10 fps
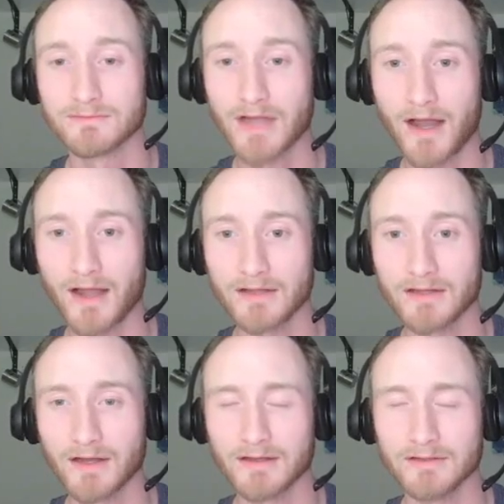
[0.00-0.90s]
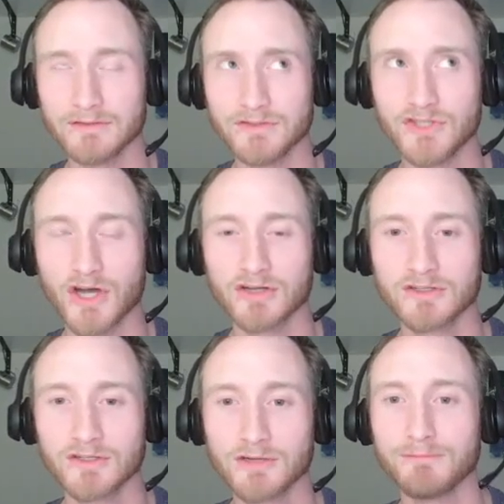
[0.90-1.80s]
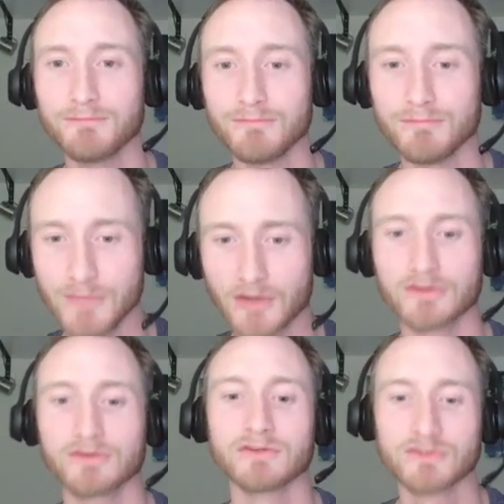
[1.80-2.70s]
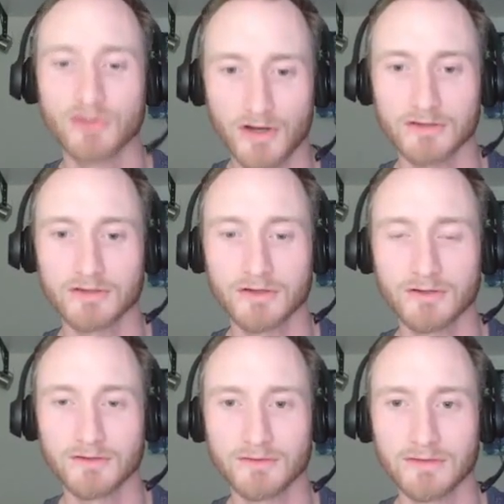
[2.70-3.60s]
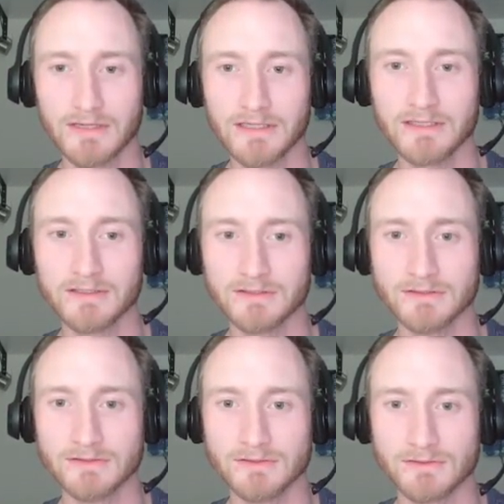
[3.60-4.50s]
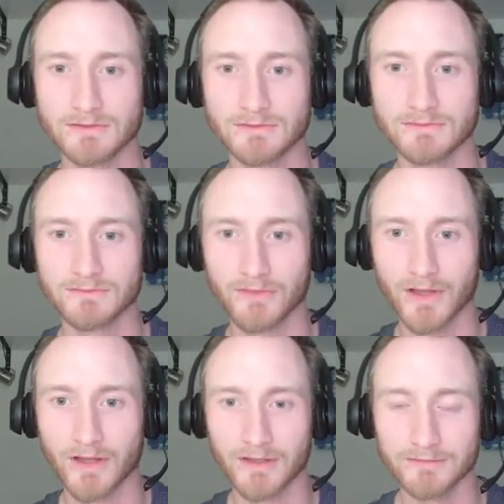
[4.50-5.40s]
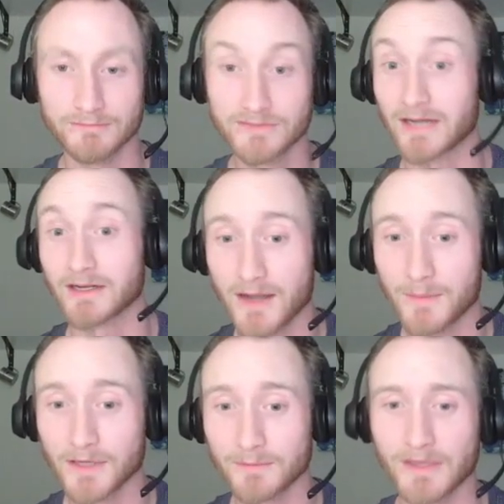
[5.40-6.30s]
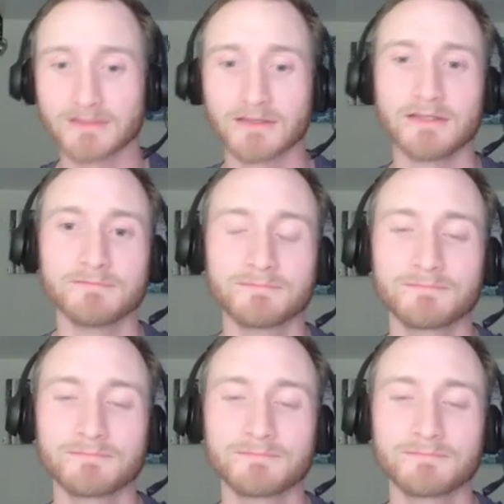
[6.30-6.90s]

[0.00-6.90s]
uh, uh, Jung Myung-seok is the second coming, basically.